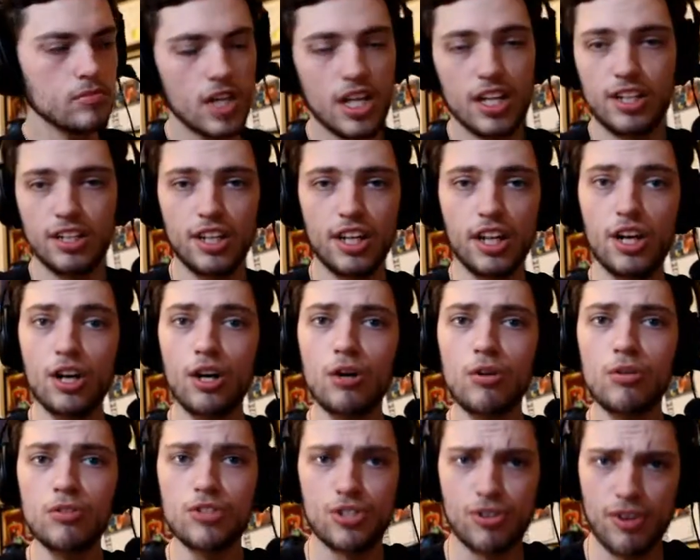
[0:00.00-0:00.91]

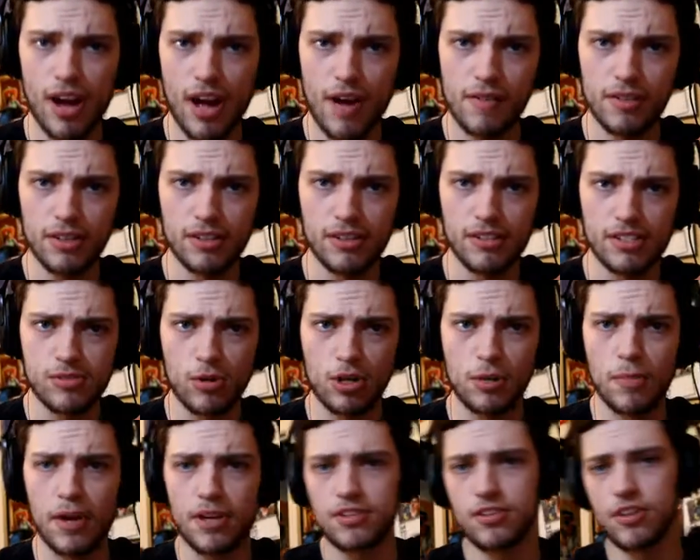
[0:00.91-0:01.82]
Hello, travelers!
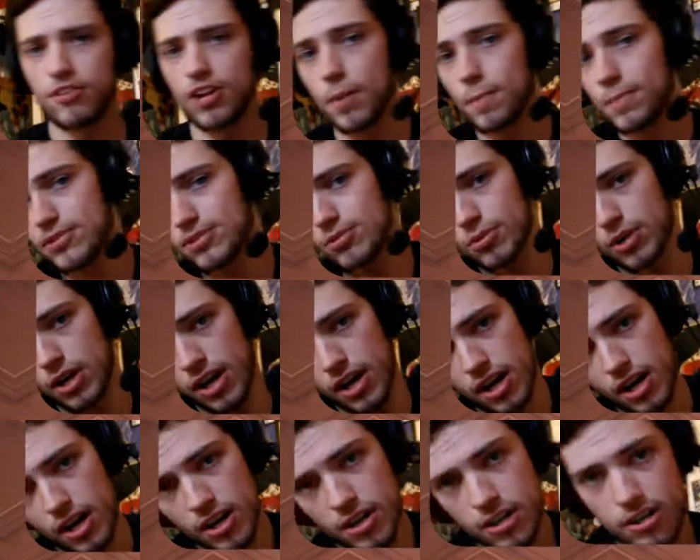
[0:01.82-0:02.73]
Welcome back to another episode
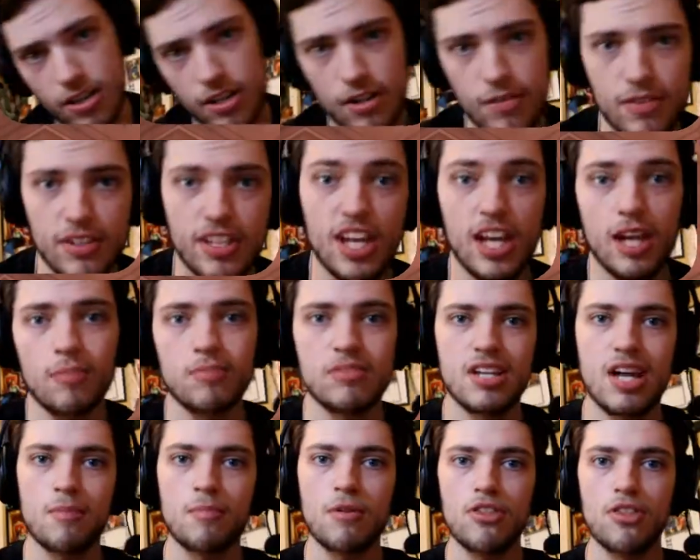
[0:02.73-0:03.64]
of Game
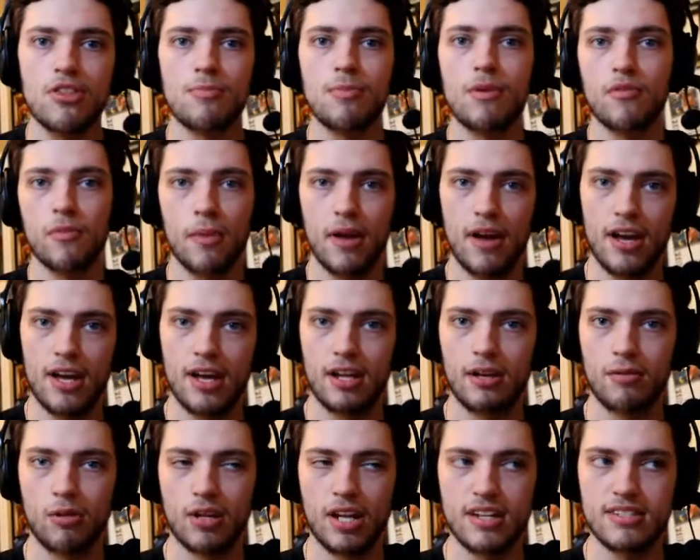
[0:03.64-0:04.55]
Time with the Movie
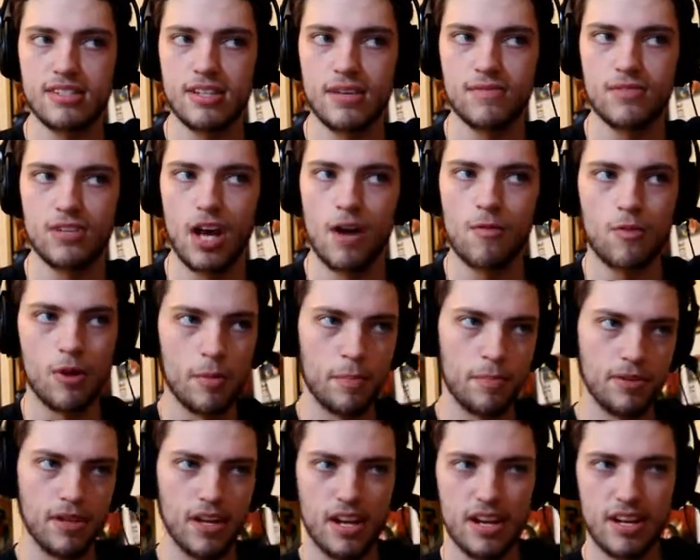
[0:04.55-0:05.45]
Man. Well, last left off, we were
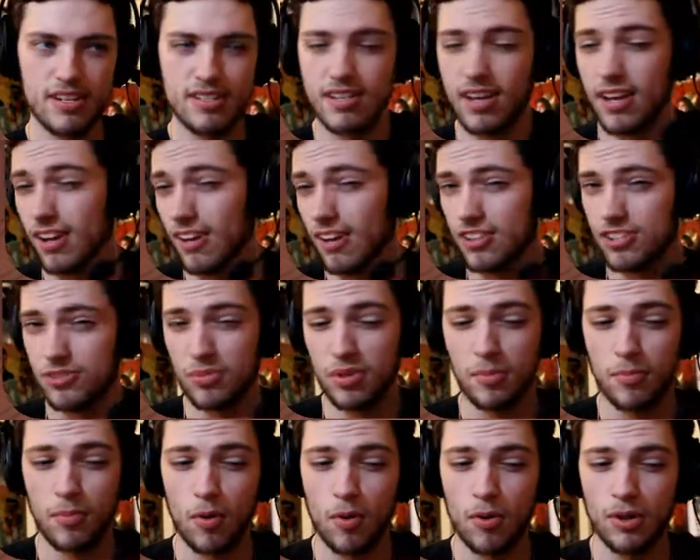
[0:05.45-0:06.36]
playing Tales from
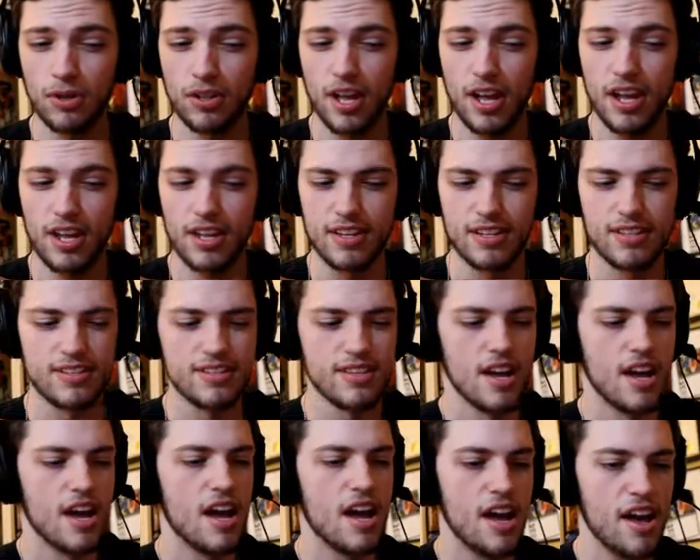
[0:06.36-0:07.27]
the
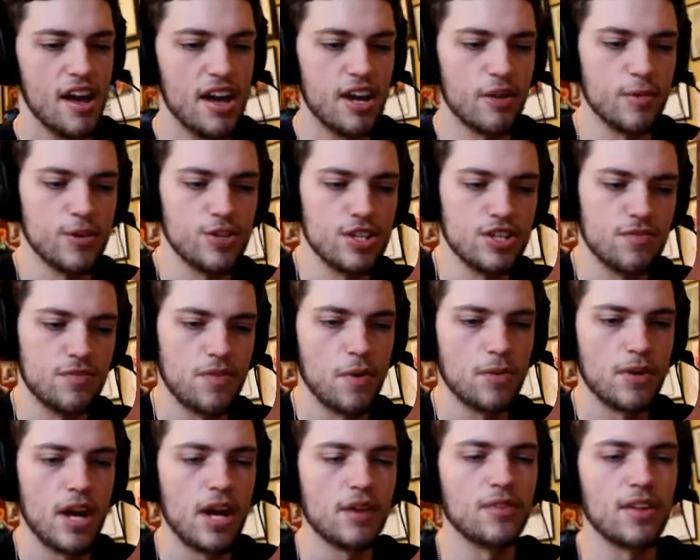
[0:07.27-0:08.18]
Borderlands, and we just
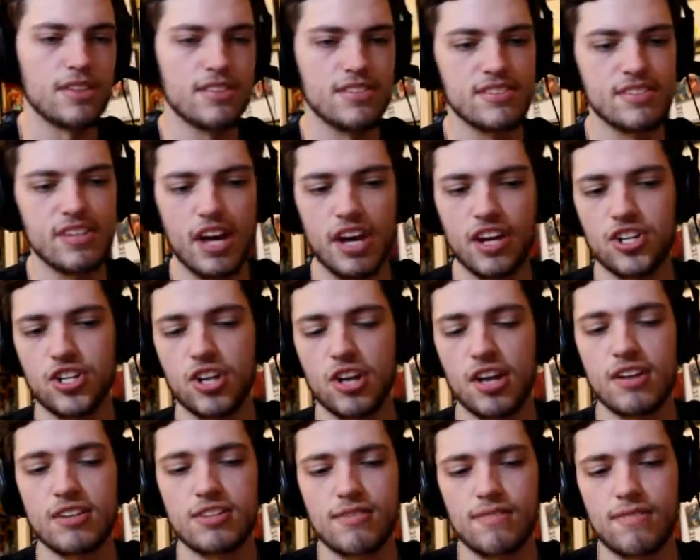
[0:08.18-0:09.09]
found out that
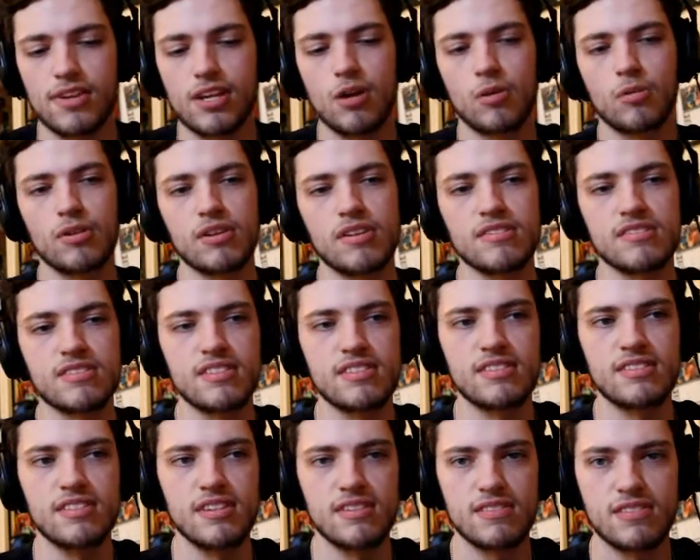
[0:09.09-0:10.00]
Sasha is Fiona's
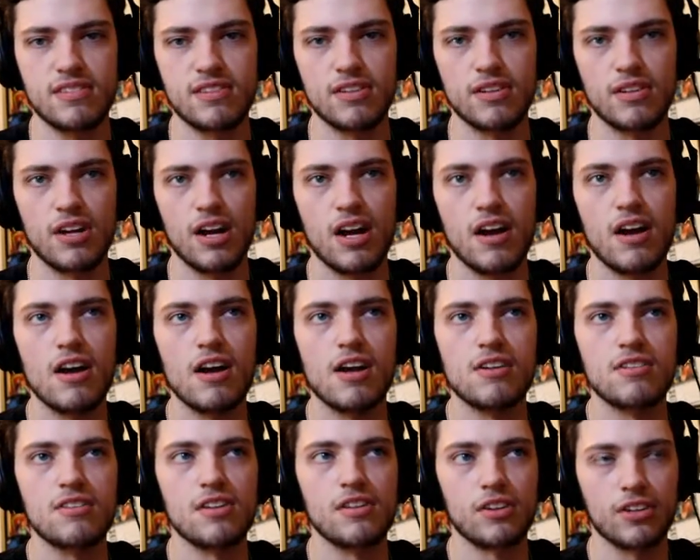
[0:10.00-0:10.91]
sister.
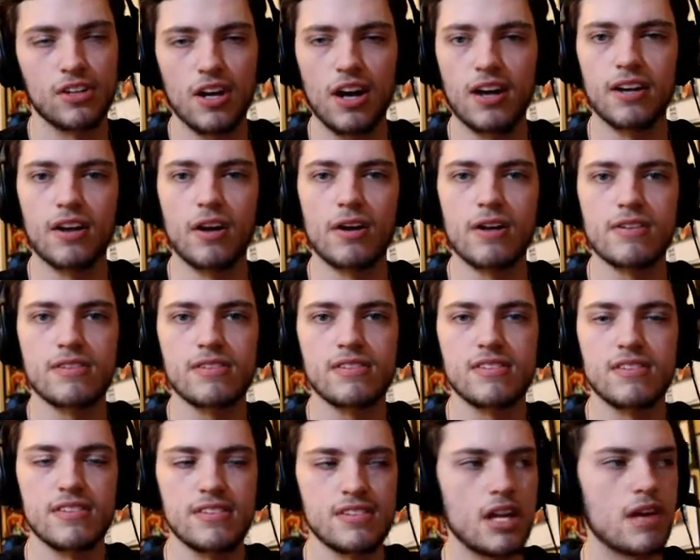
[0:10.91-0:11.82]
So they're con
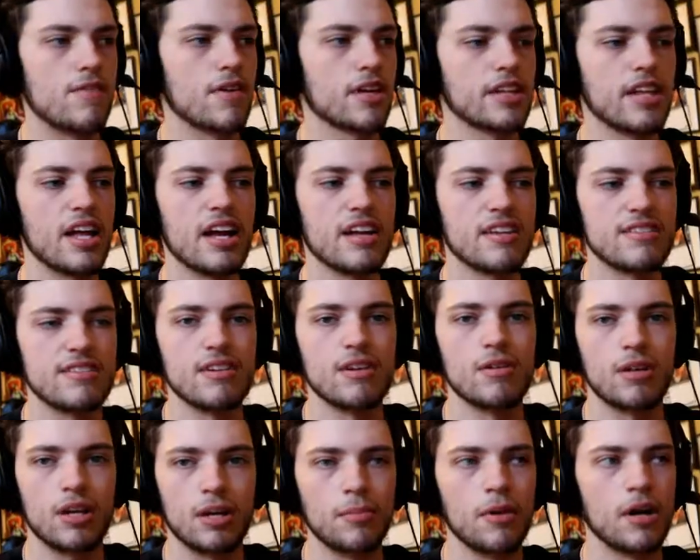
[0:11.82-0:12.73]
artists and stuff like that.
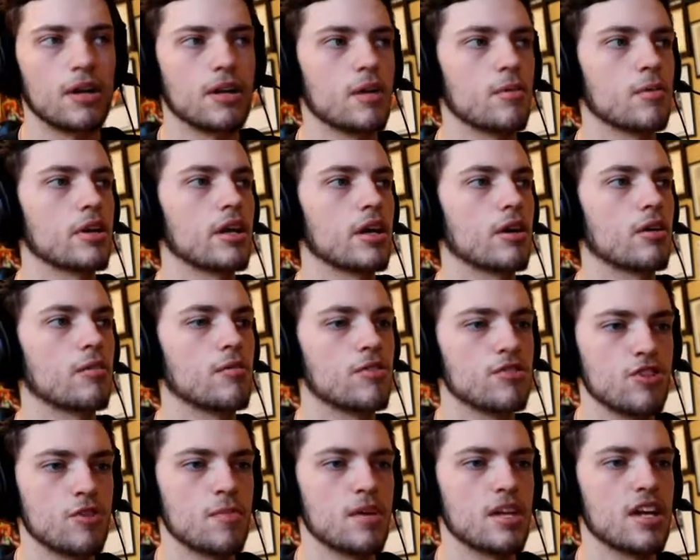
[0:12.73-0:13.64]
So come on, here we go.
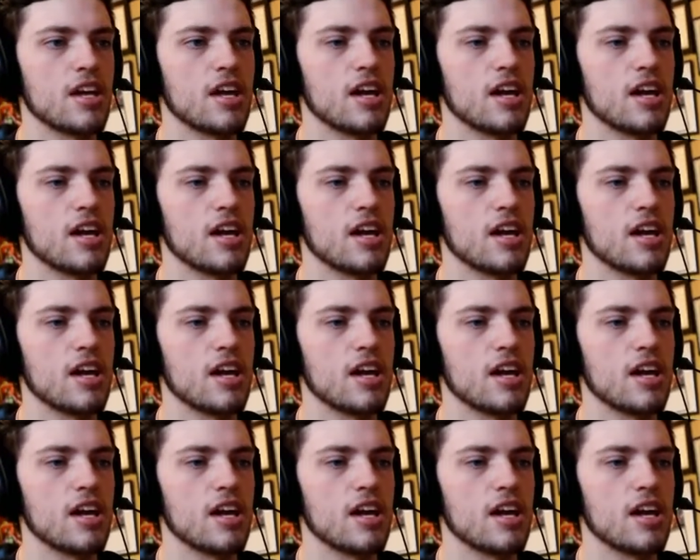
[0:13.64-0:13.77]
Resuming